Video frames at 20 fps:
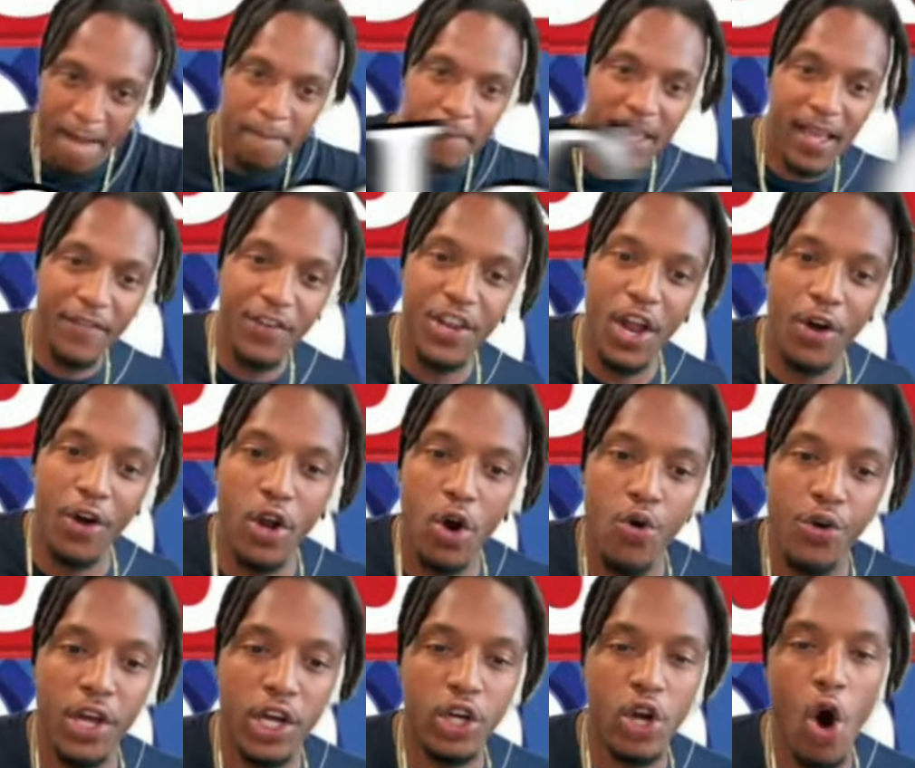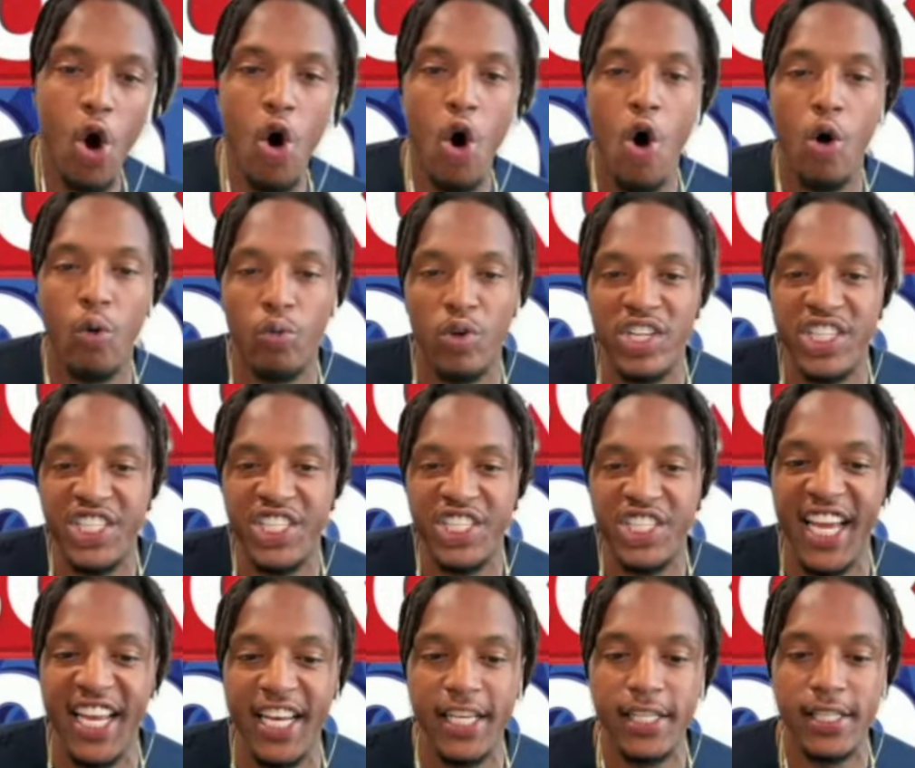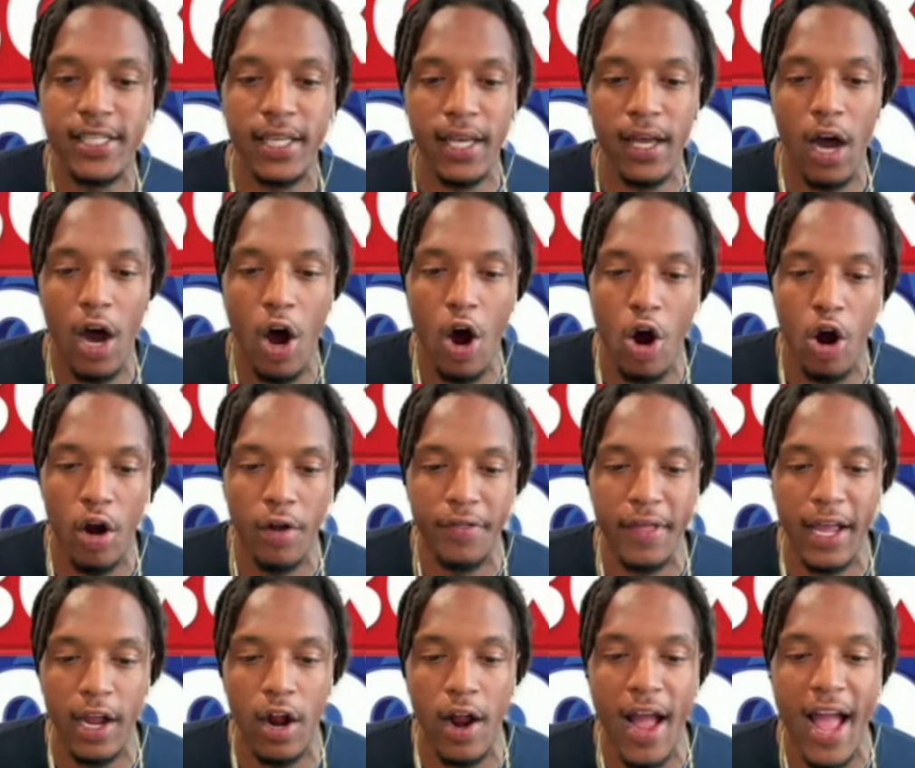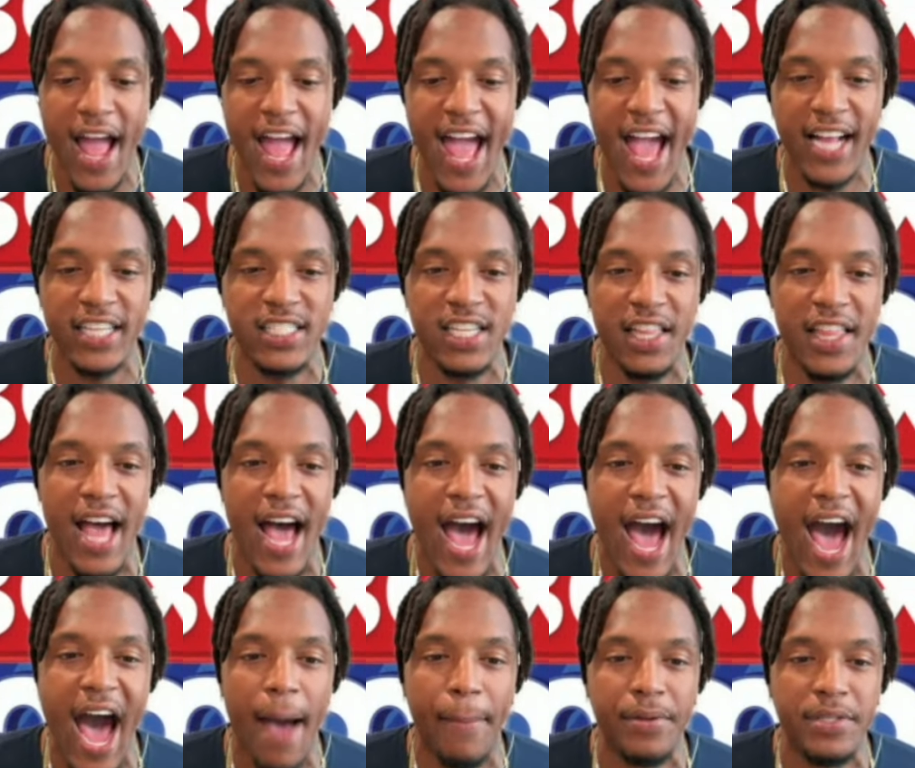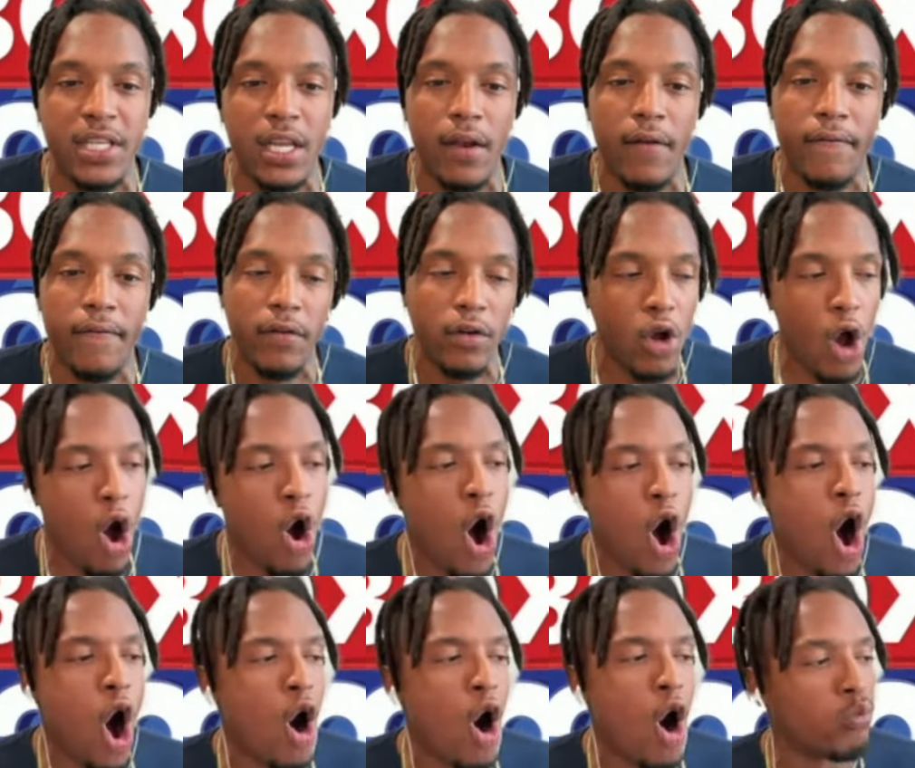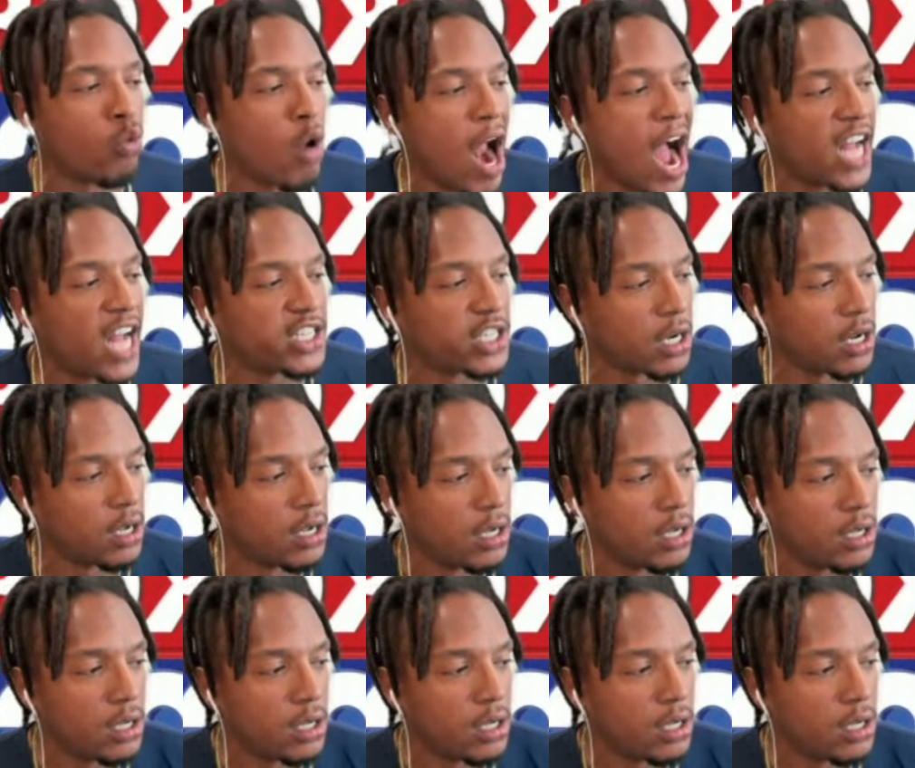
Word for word: If you don't know who the Go Home Reginas are, they are actually the opposite of Go Home, Roger.